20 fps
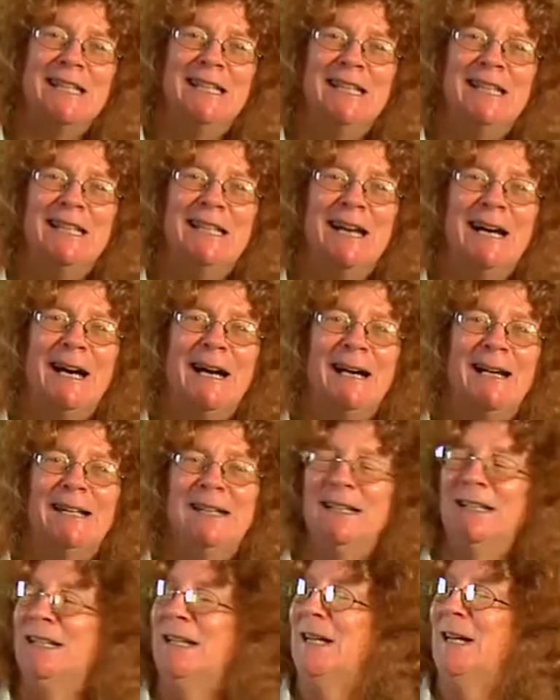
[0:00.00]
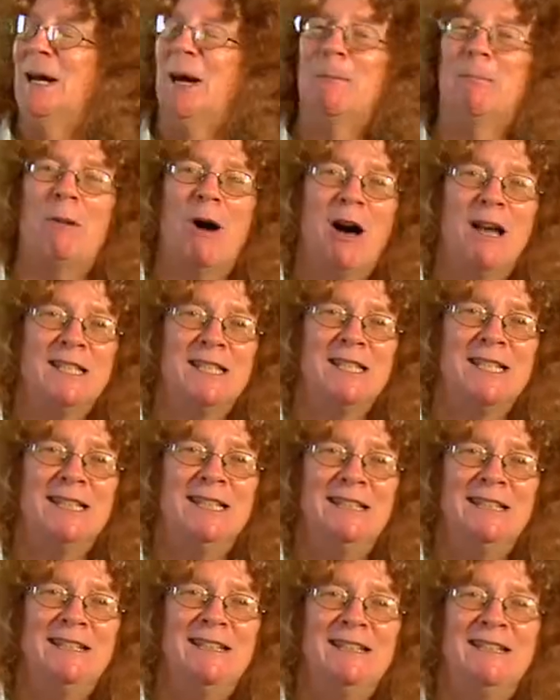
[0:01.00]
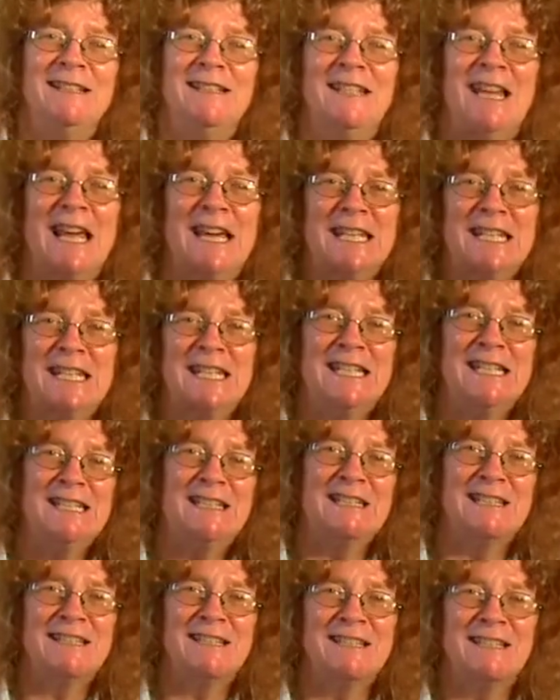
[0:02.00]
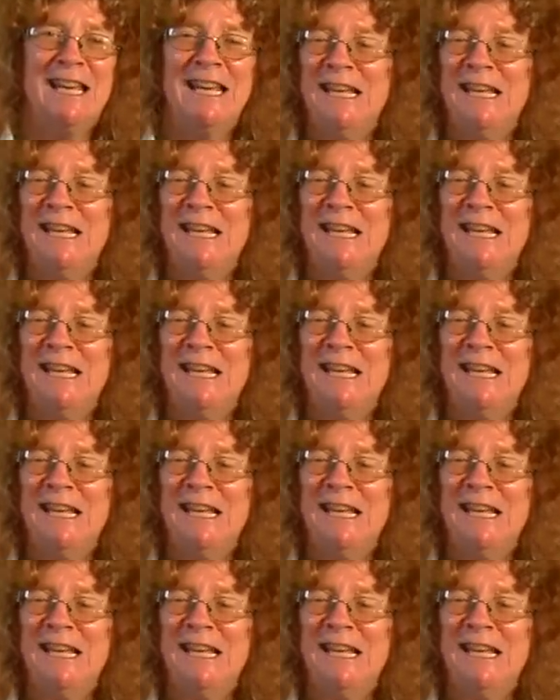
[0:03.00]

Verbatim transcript: in uh, Boston, Texas,